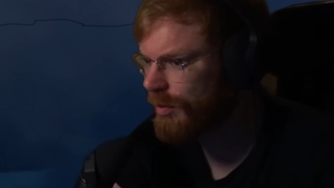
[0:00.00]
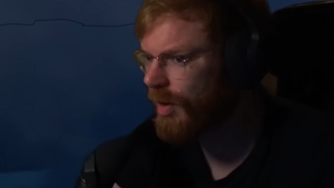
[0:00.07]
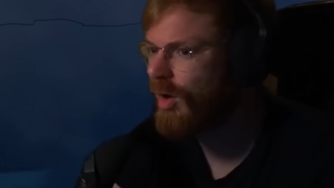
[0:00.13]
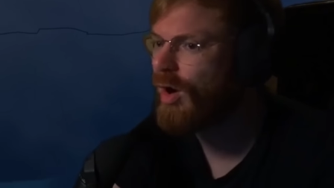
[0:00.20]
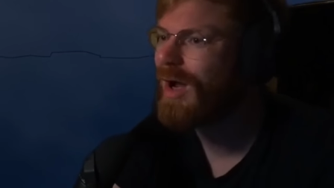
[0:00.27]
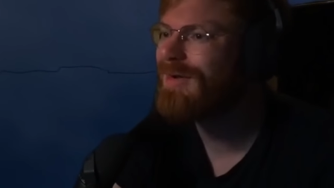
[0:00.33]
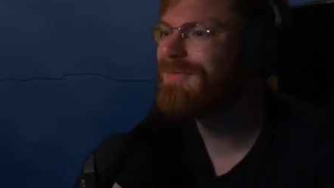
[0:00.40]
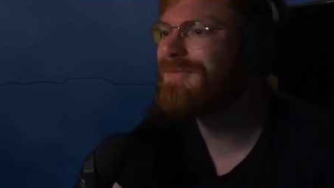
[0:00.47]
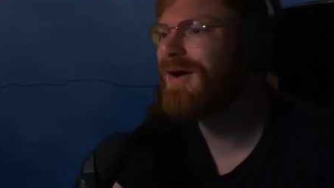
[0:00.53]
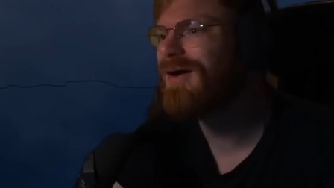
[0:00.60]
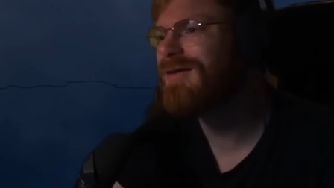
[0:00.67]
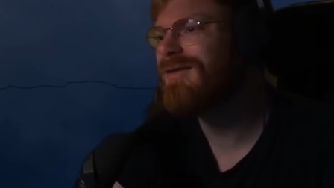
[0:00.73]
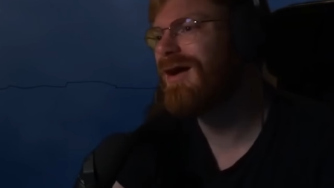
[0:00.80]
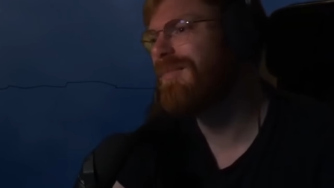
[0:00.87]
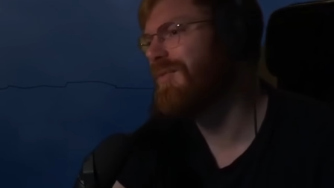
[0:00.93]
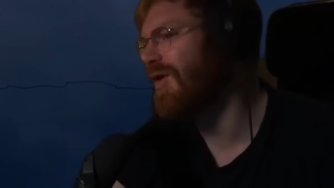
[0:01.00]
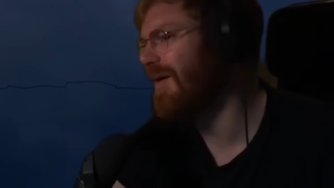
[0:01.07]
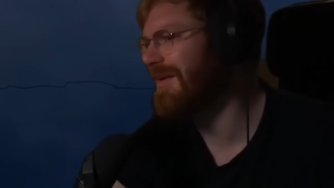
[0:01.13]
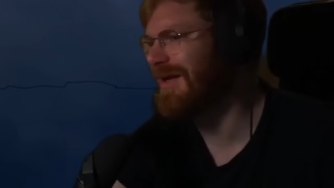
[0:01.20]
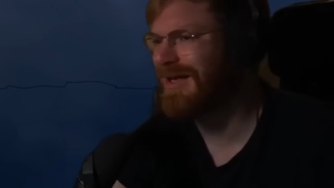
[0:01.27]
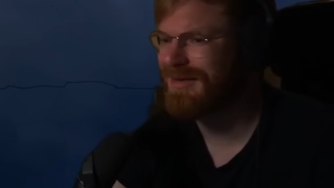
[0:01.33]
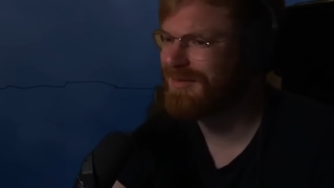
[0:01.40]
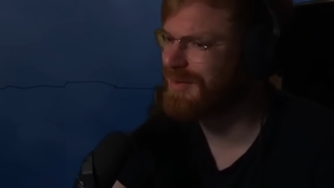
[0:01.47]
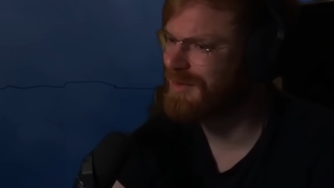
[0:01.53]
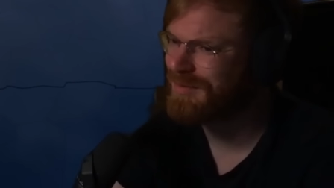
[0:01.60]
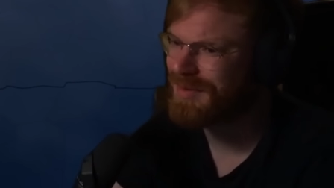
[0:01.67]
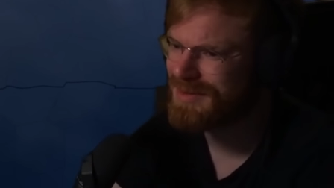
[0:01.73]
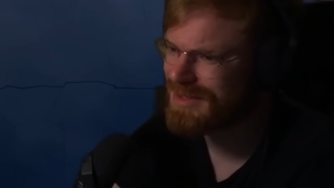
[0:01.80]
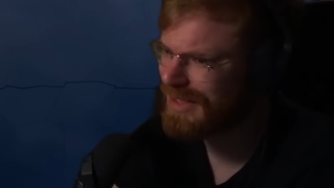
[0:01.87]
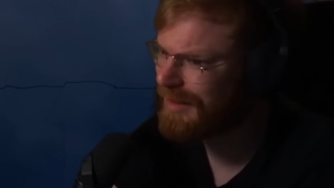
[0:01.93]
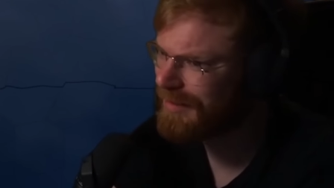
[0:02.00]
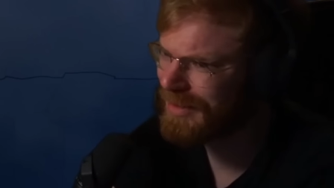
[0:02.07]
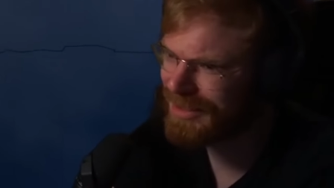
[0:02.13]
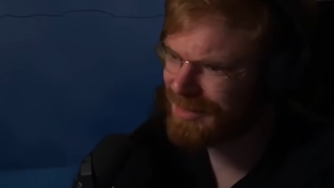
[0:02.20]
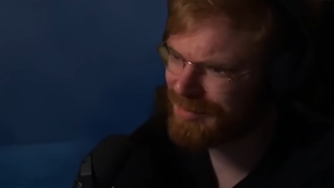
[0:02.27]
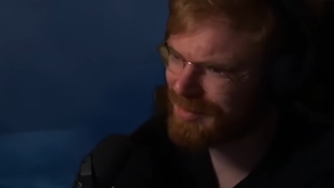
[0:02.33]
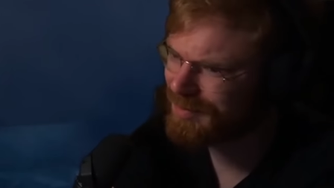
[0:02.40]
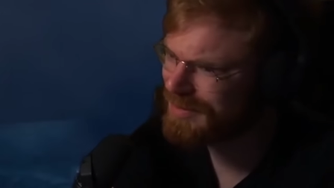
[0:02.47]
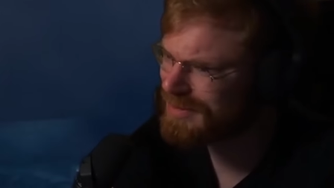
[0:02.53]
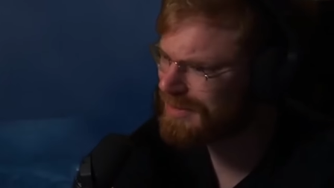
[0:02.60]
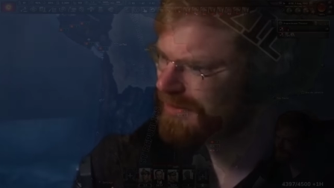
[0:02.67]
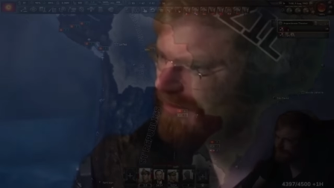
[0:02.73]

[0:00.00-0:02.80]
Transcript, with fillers: Oh, I fucked up. Oh, I'm getting a bit pissy. I'm getting a bit pissy.